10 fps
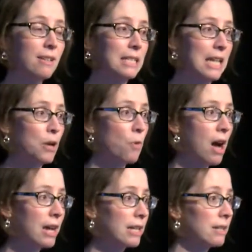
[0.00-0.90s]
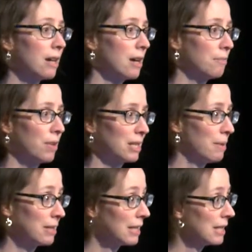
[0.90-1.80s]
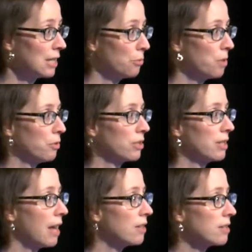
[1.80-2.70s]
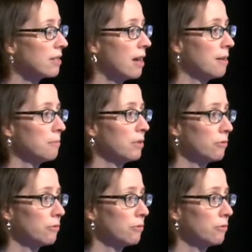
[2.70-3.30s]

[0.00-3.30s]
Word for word: Statewide, um, that's about 63% um,